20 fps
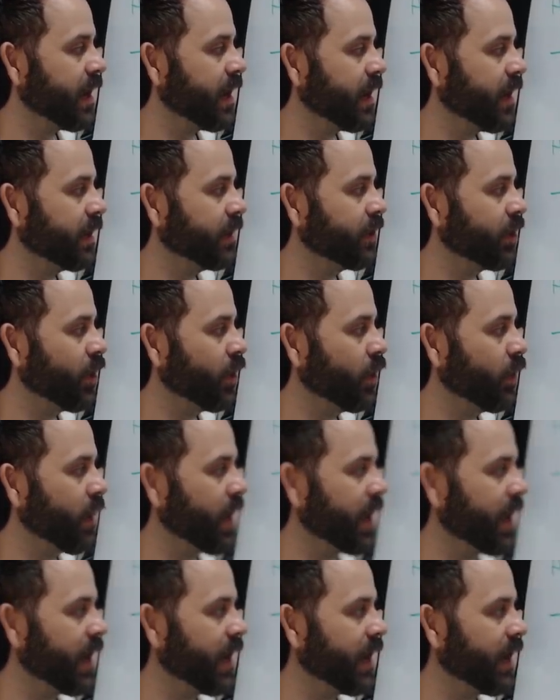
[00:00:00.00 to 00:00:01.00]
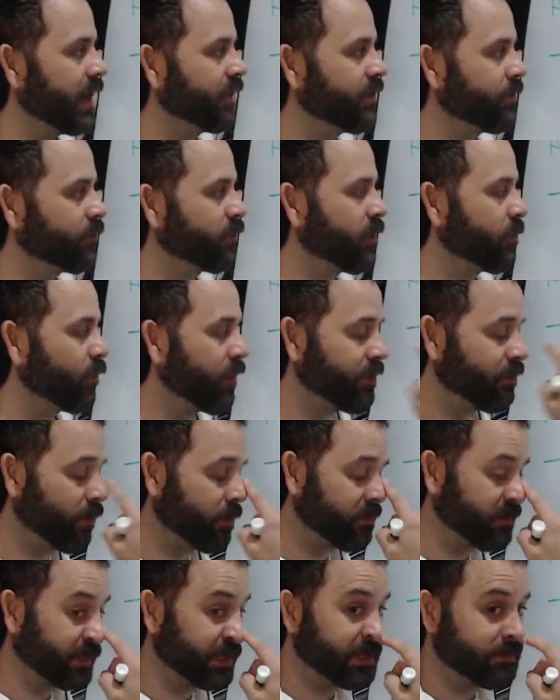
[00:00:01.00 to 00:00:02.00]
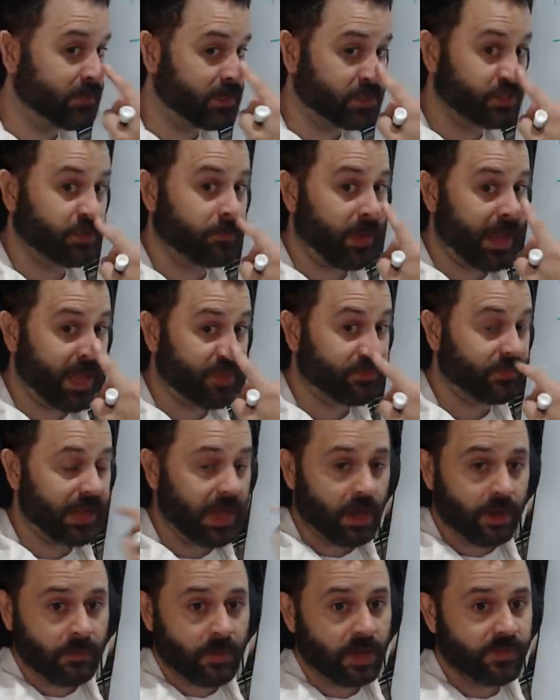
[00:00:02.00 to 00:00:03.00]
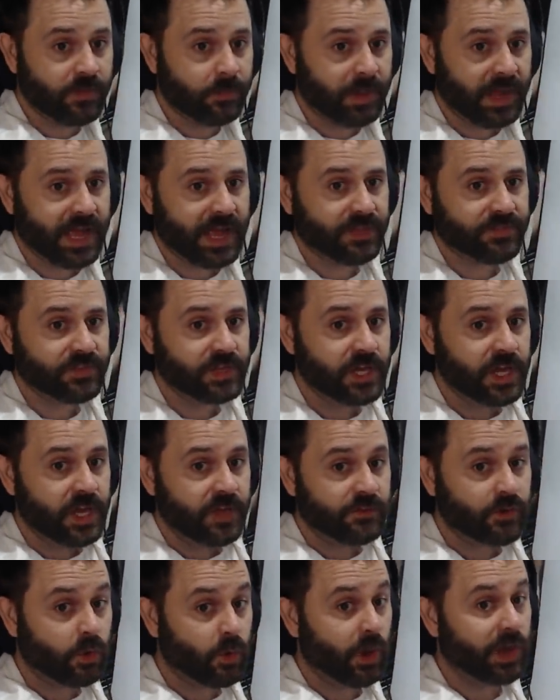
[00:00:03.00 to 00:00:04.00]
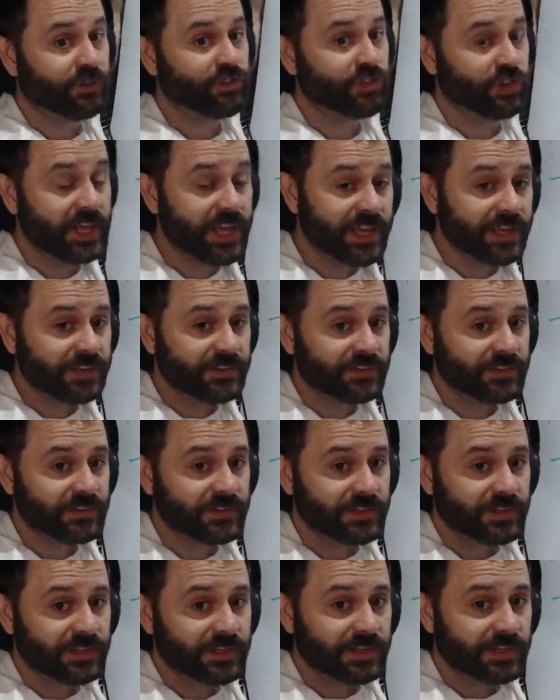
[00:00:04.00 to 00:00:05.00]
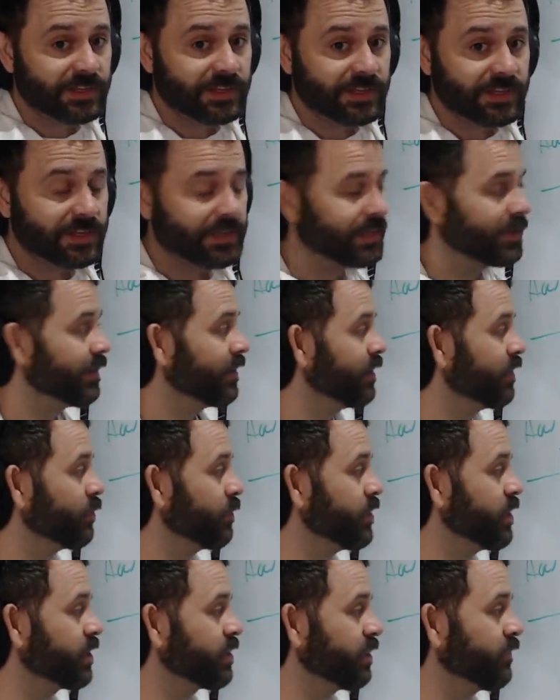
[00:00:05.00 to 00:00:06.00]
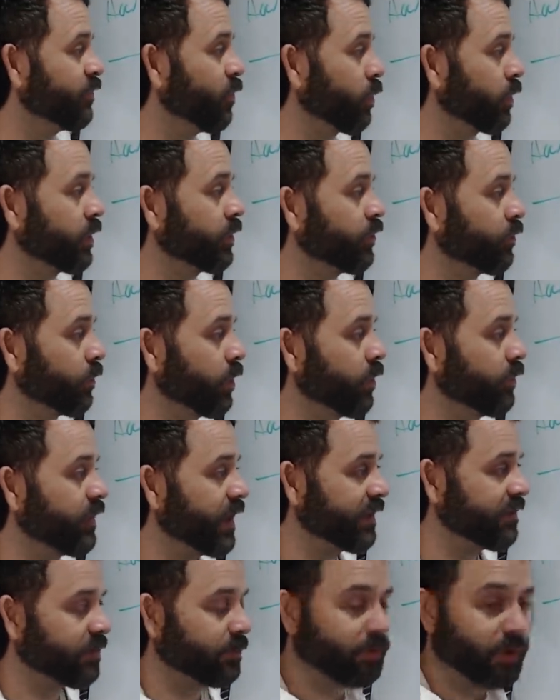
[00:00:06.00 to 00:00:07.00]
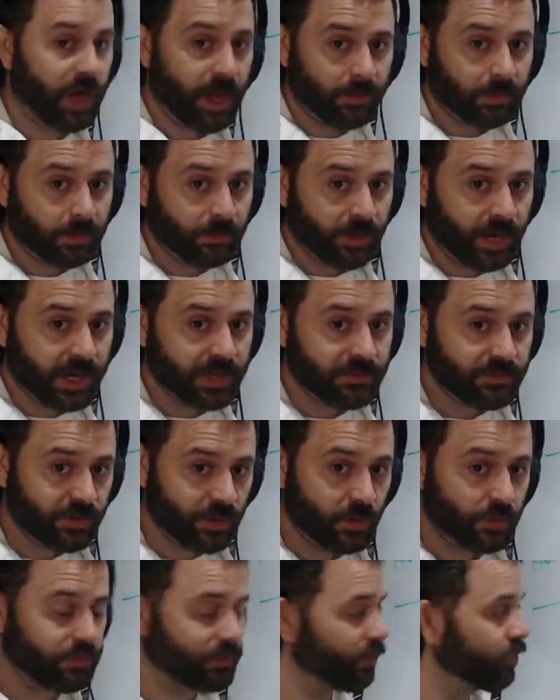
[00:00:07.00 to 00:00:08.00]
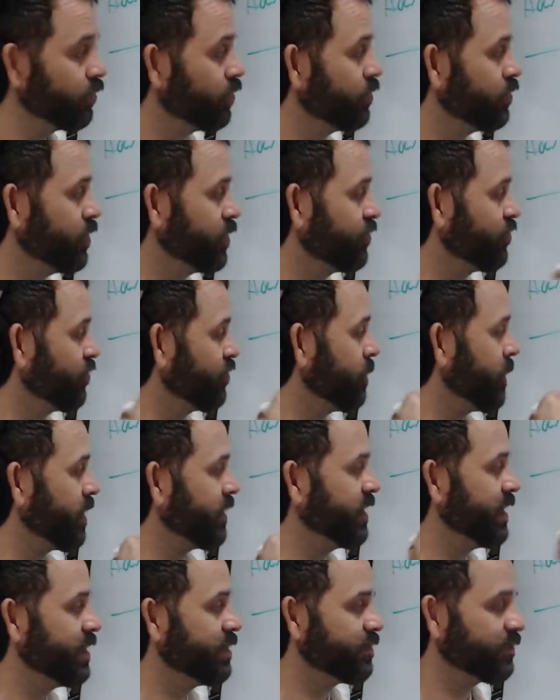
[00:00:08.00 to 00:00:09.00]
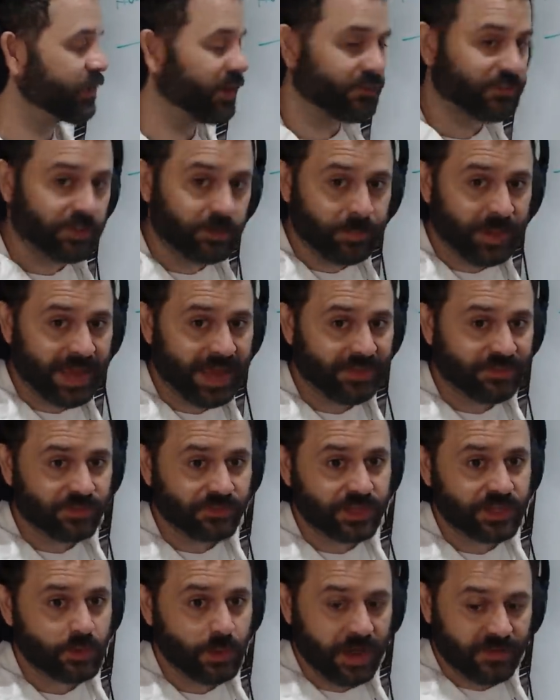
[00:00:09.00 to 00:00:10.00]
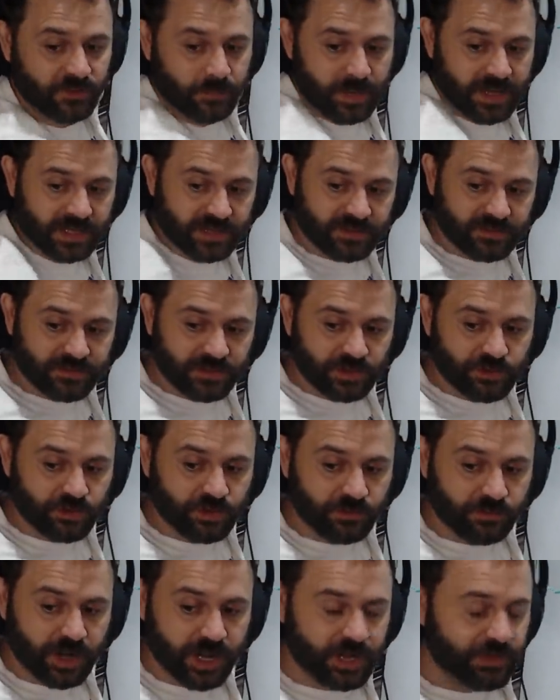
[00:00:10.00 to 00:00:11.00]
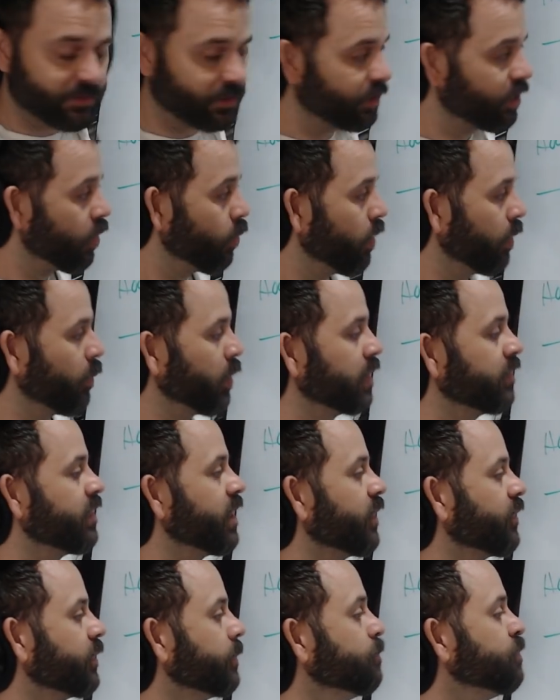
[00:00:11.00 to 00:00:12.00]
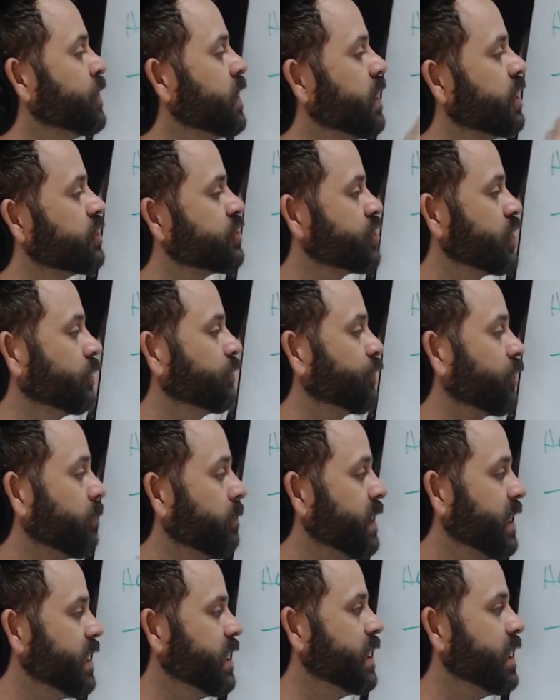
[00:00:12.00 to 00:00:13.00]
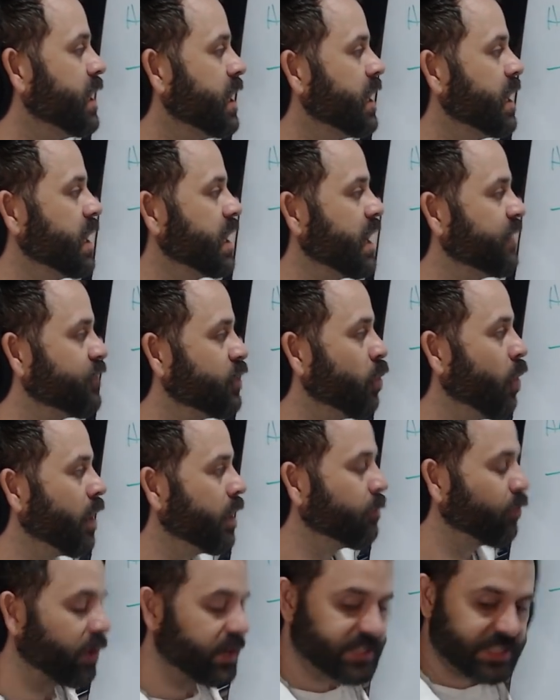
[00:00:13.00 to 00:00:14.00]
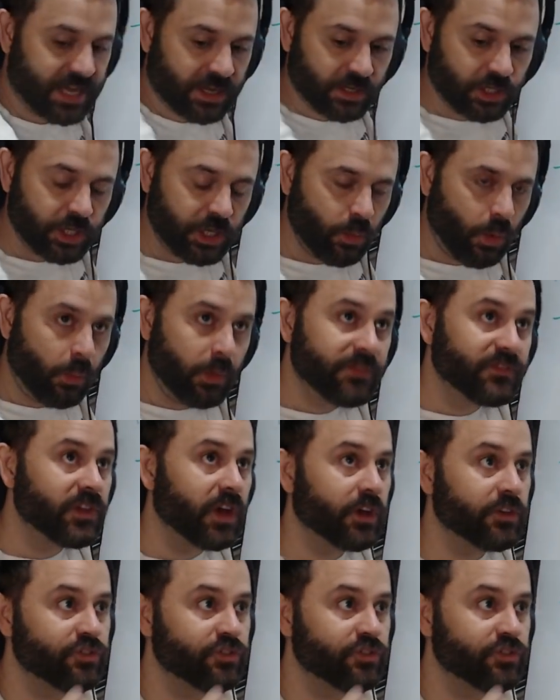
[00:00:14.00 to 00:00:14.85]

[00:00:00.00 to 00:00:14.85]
you know, uh, the, the breadcrumbs lead me to the path. Now I'm on the path. The question is, is when you get to the fork in the road. That's the problem, right? So so you, it's just about getting yourself to the path and then you have to make a decision, right? It's going to go one way or the other. So for me, if you want to break down, look at what we've done